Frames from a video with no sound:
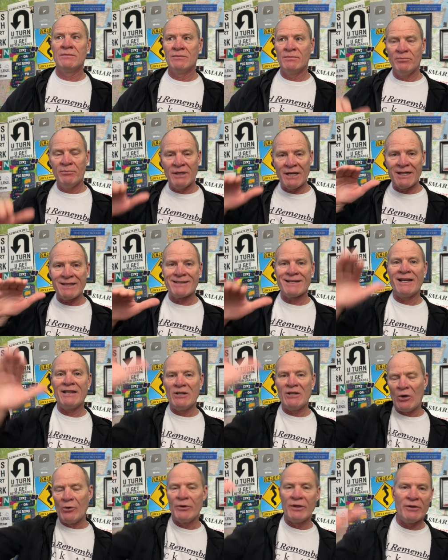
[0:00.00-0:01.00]
because I
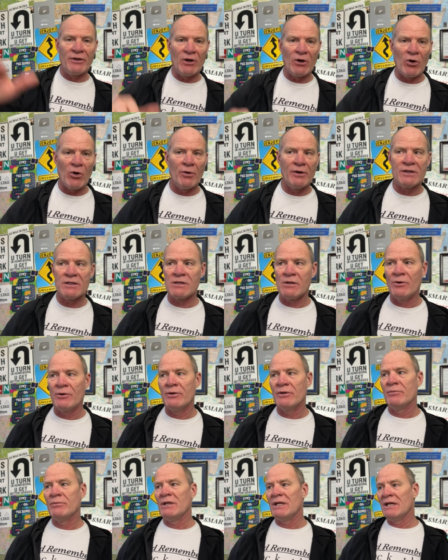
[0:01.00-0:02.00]
know that they're going slower
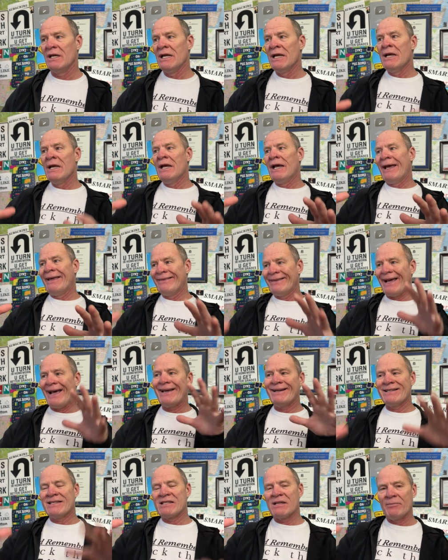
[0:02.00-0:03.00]
than me. And that
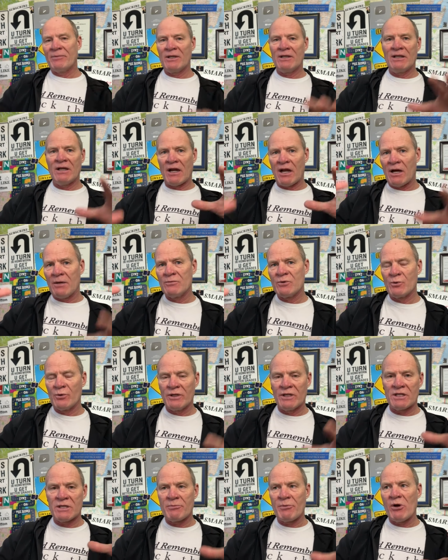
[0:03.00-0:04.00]
is something that comes with
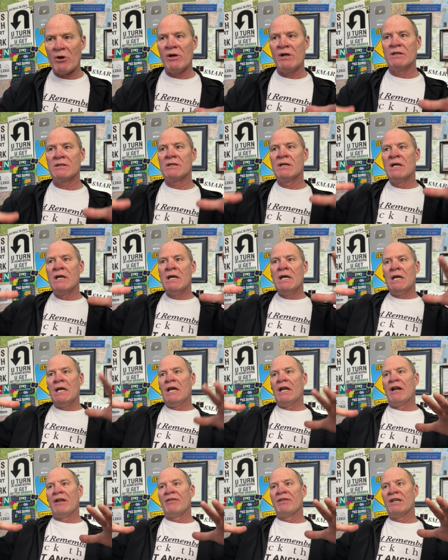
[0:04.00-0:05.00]
experience.
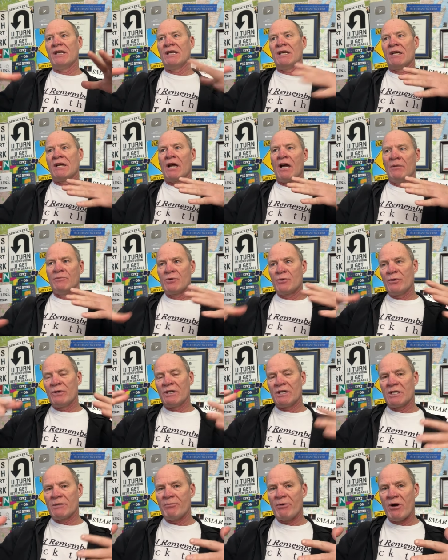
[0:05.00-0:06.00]
And I think it comes with
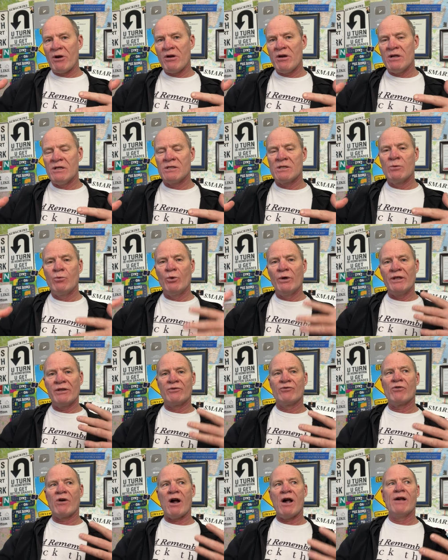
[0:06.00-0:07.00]
experience with
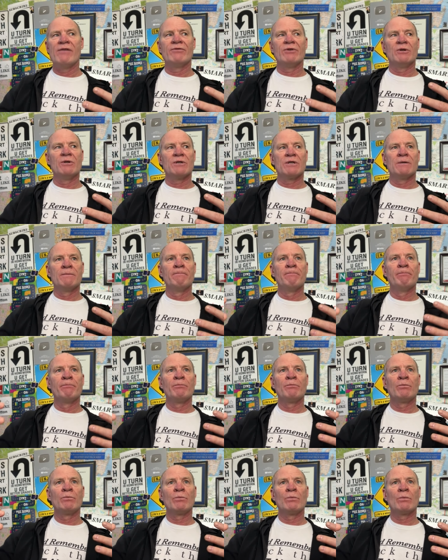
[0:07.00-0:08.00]
drivers
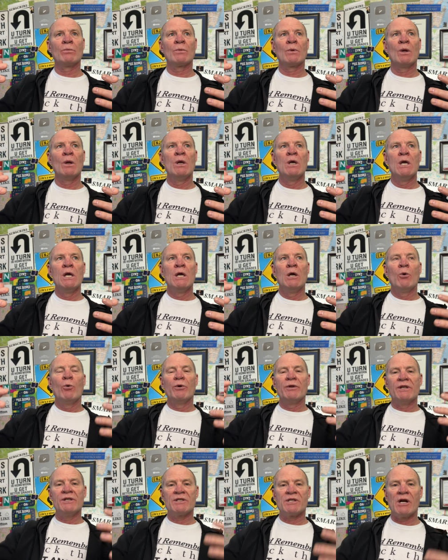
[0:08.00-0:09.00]
where
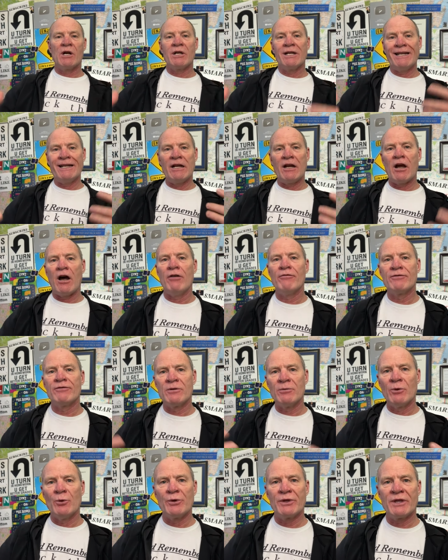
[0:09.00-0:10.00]
they start getting
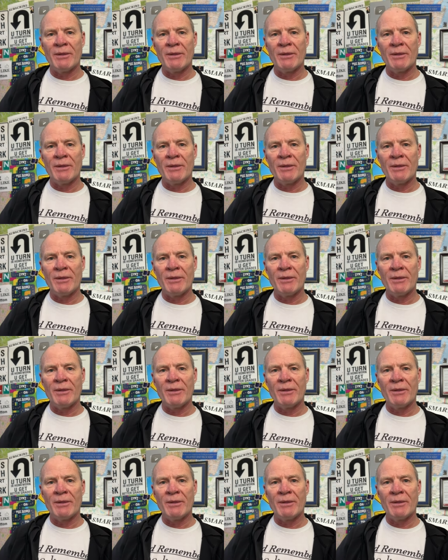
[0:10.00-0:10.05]
comfortable with the